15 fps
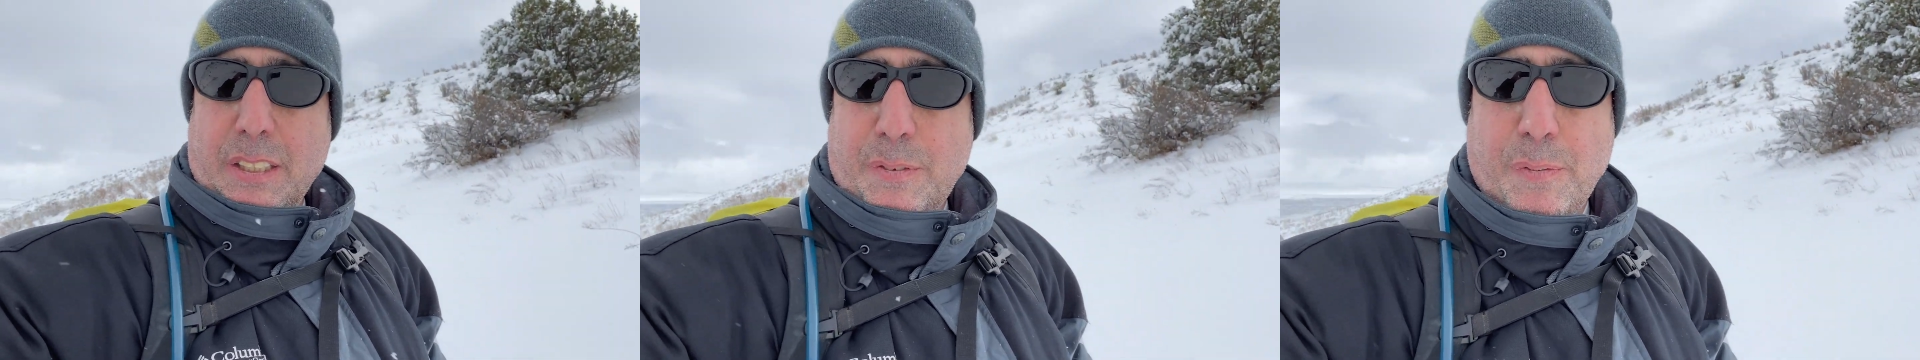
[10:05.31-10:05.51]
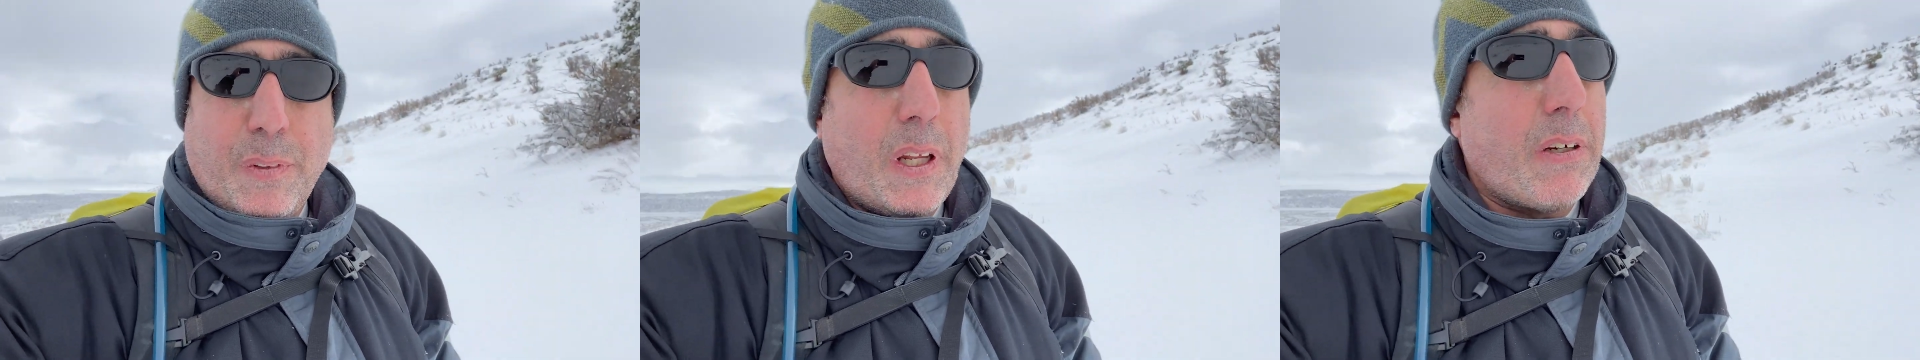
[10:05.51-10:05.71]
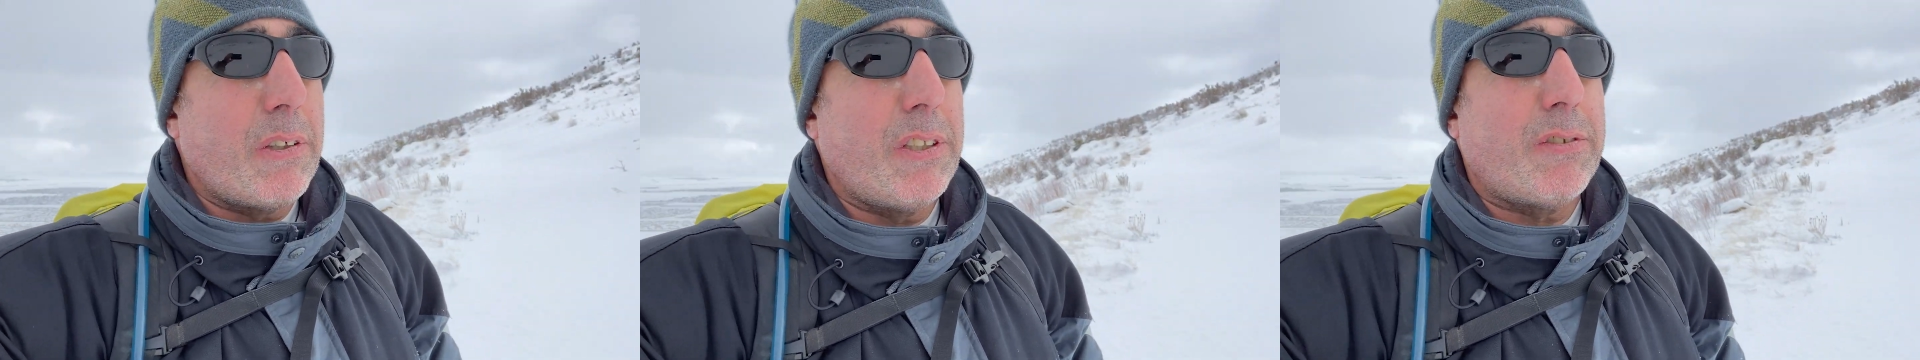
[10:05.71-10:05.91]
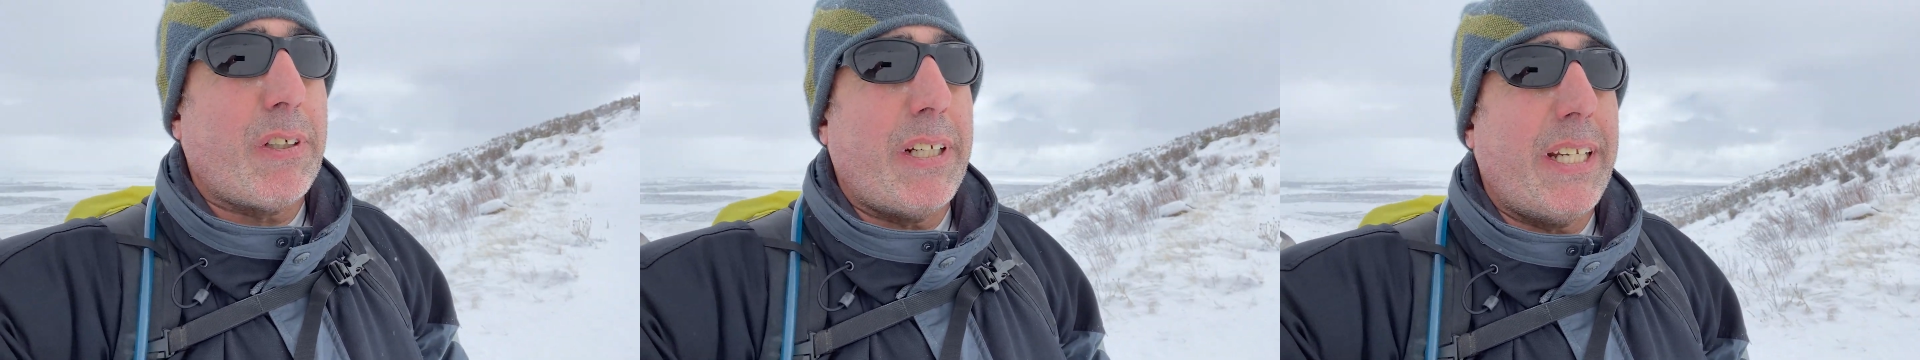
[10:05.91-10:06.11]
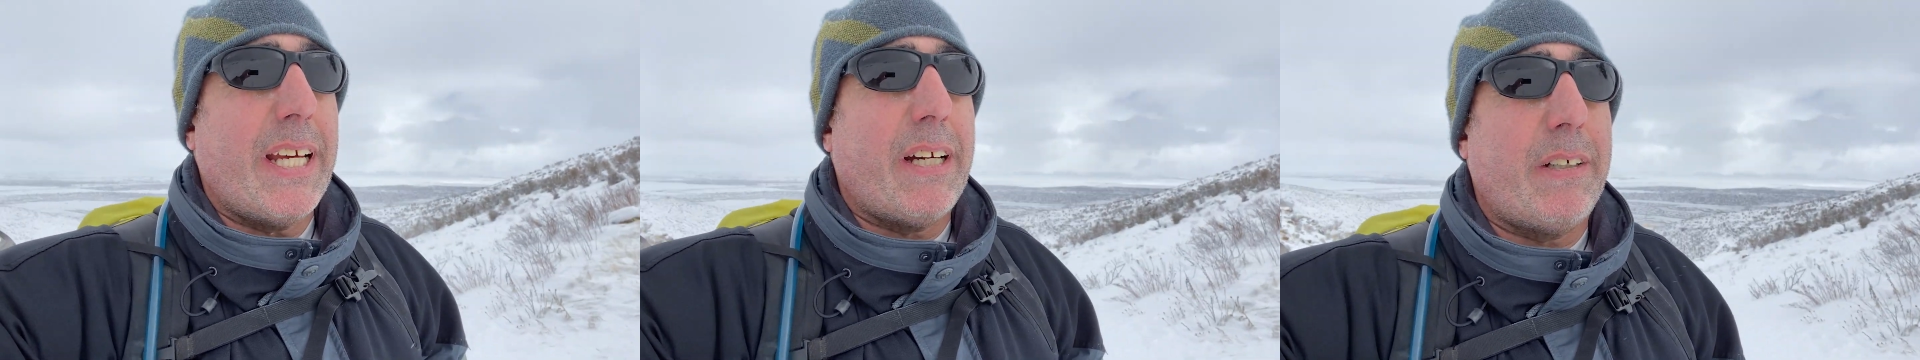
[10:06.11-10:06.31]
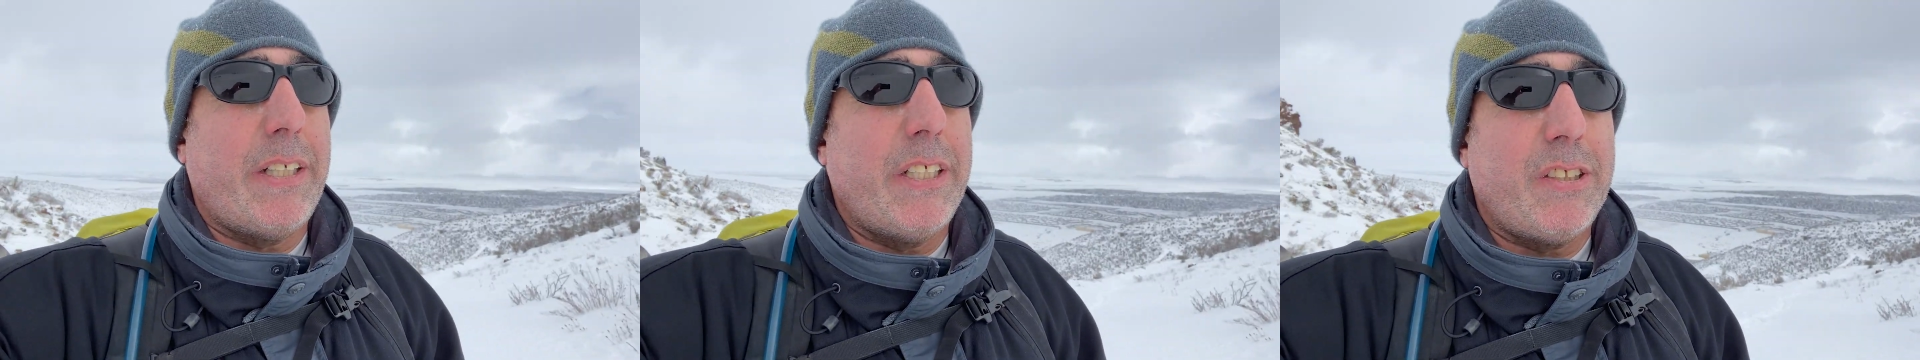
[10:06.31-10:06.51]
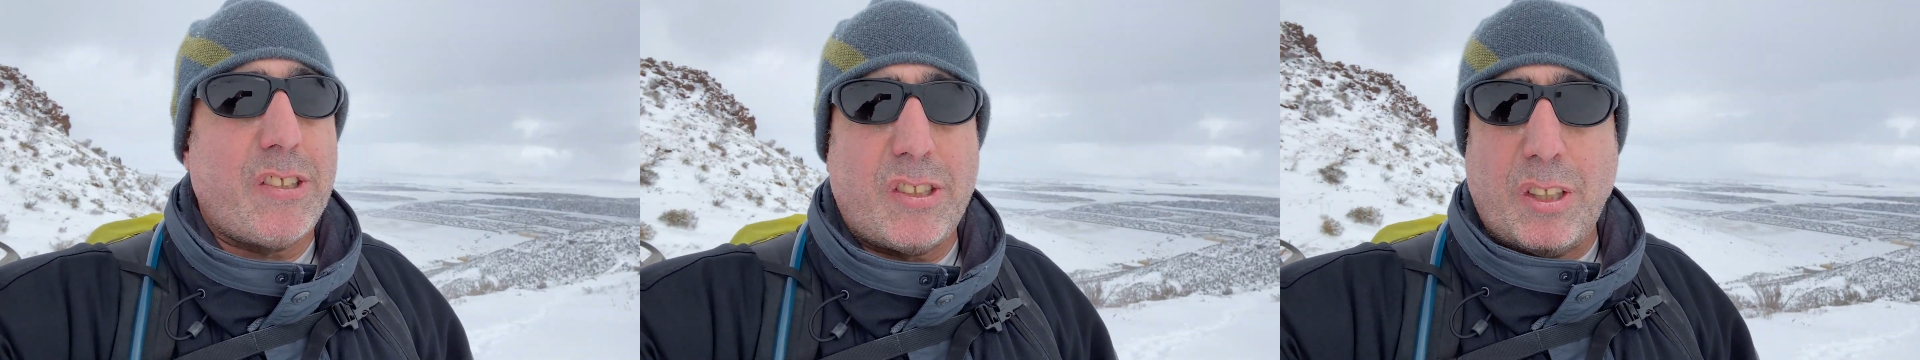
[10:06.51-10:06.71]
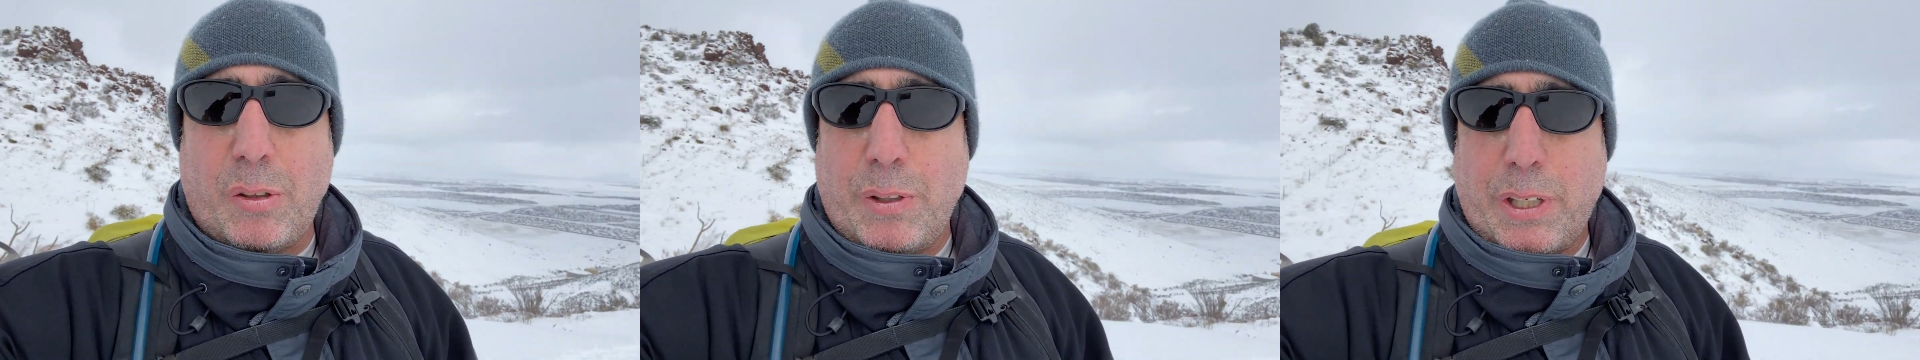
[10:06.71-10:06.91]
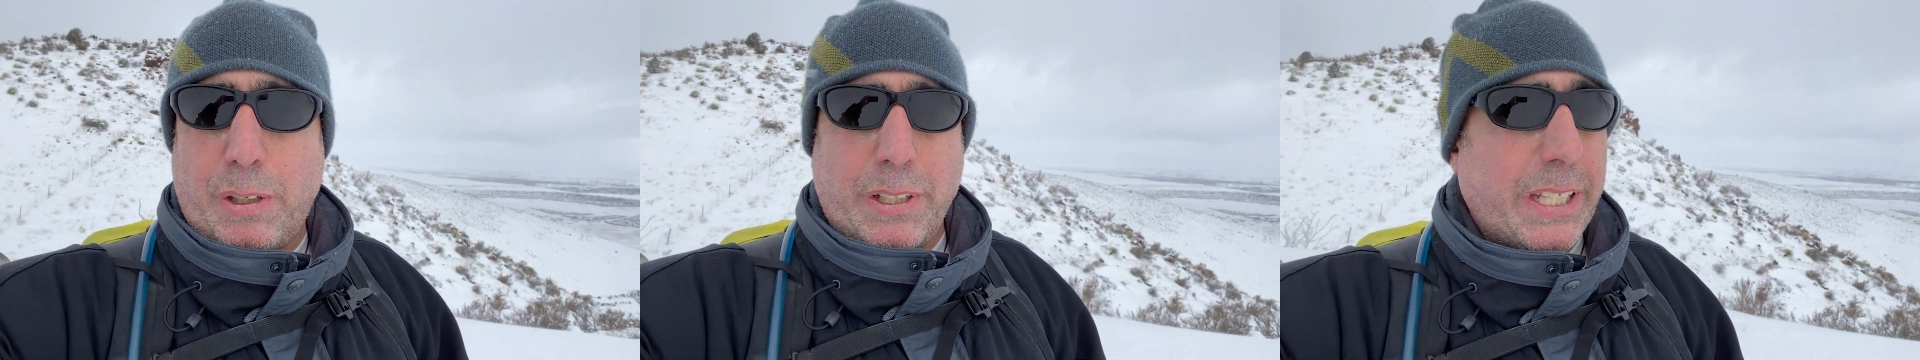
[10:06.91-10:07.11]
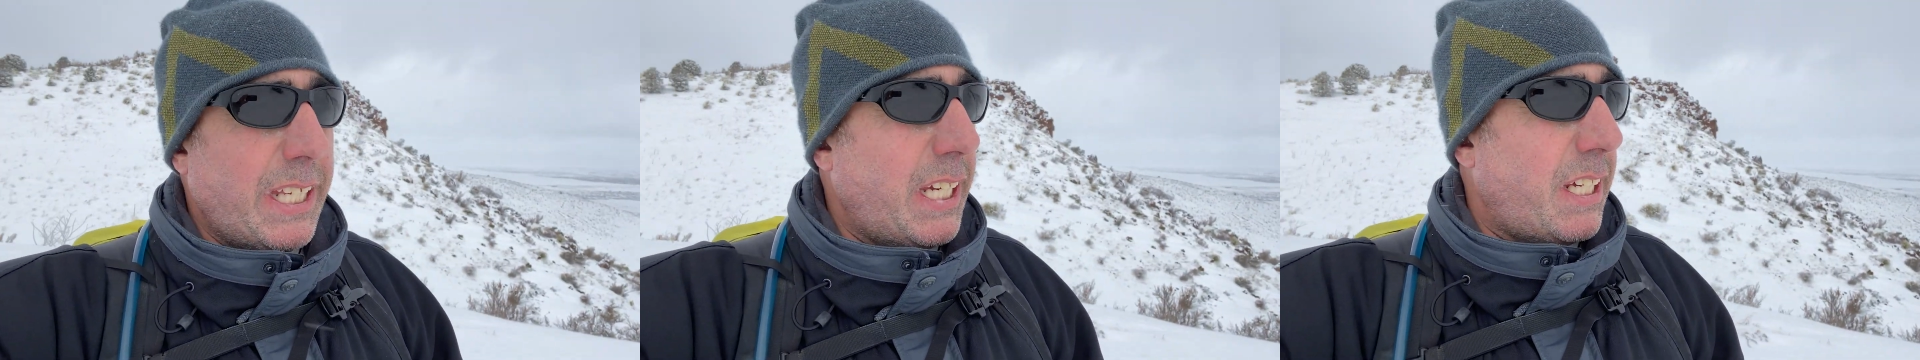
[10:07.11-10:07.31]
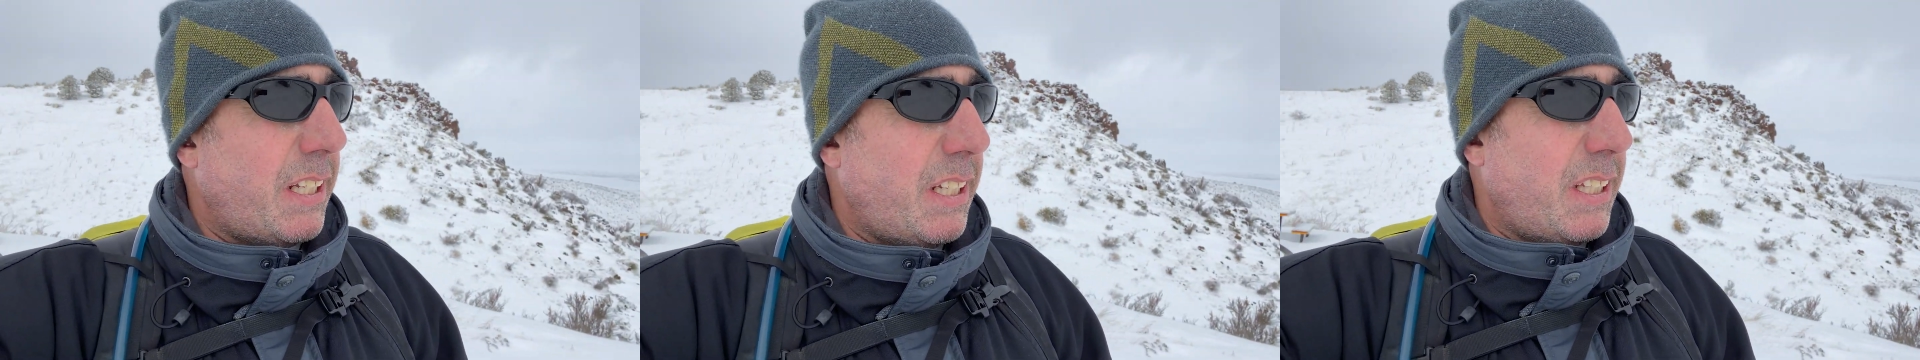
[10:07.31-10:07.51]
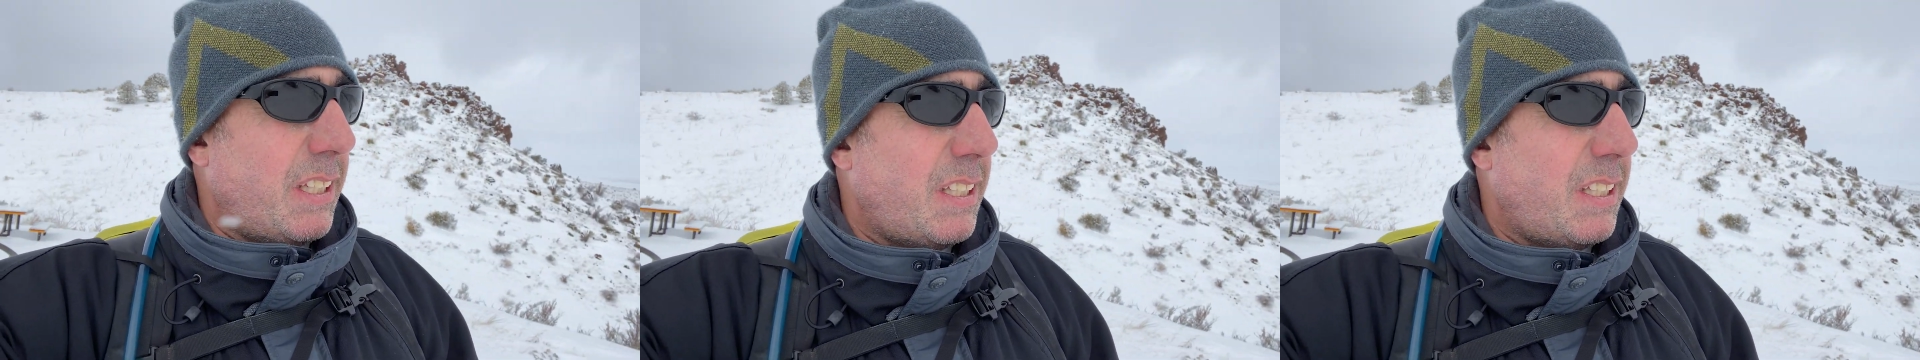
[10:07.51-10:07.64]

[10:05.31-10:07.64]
flurries right now. It is snowing out again.